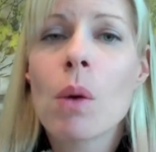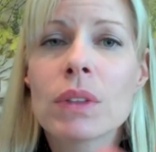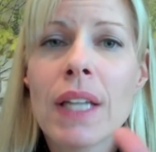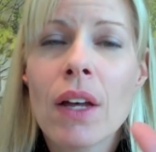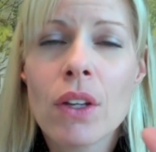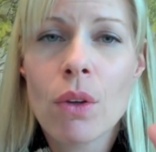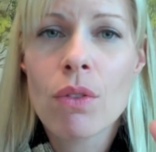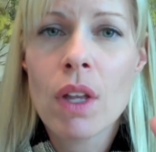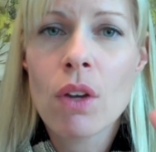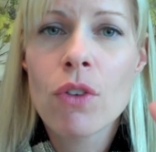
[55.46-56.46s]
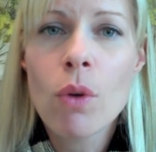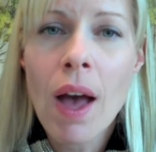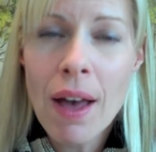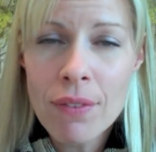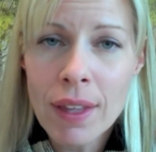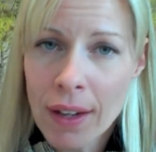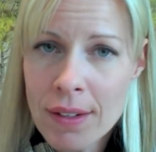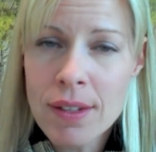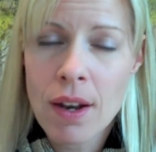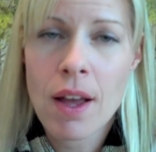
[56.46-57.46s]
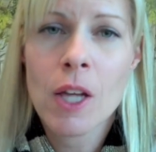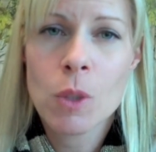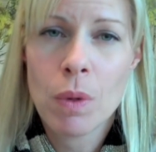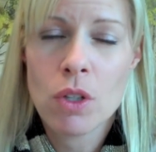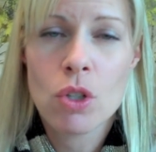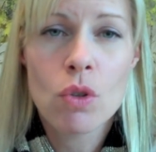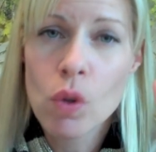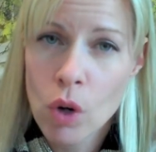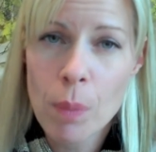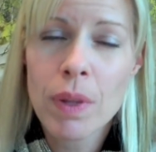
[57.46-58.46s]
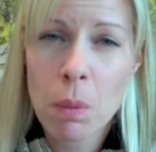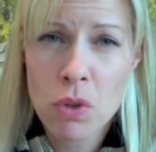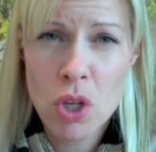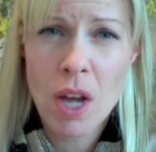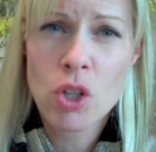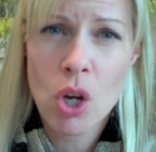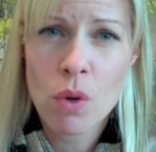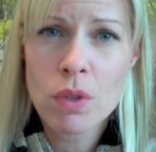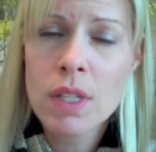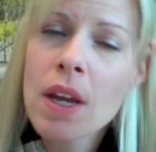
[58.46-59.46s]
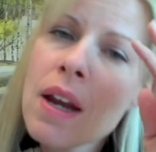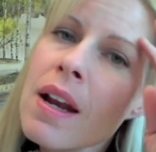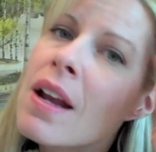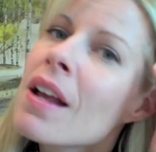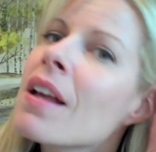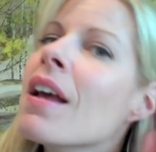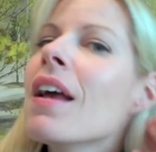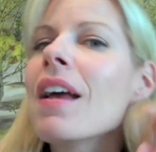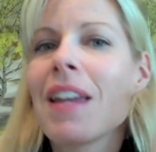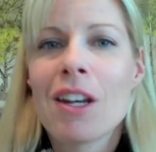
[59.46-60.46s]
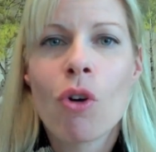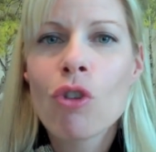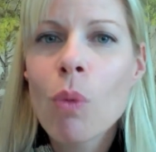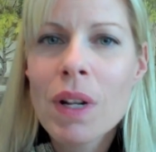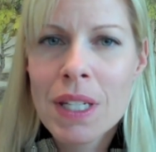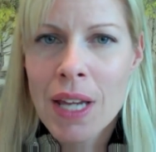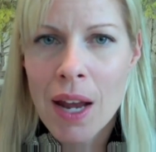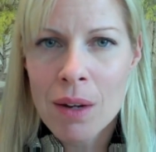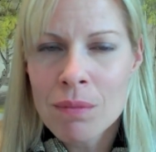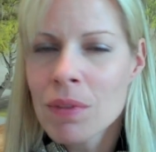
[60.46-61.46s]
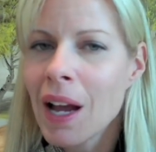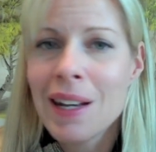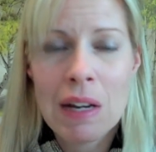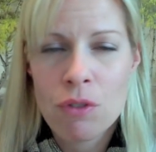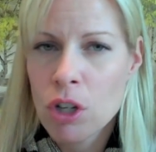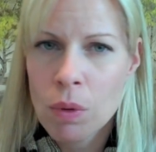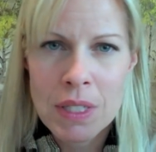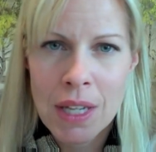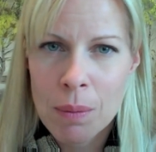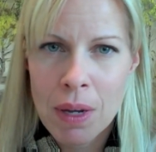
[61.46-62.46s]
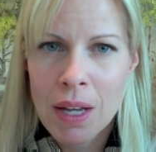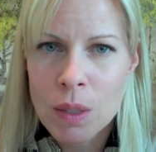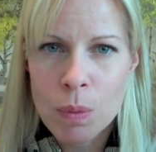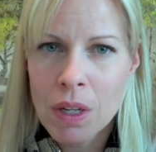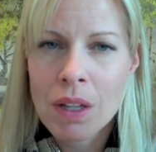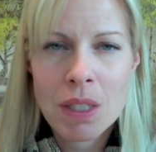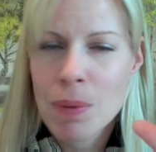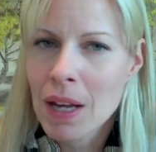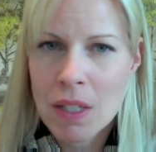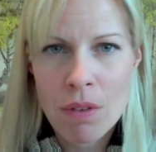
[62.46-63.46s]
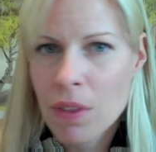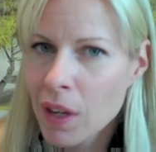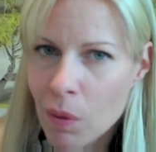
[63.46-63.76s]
will tell you that if you have like I said a husband who grew up playing with GI Joes, you don't know what to get him. I never know what to get my husband cuz he buys everything he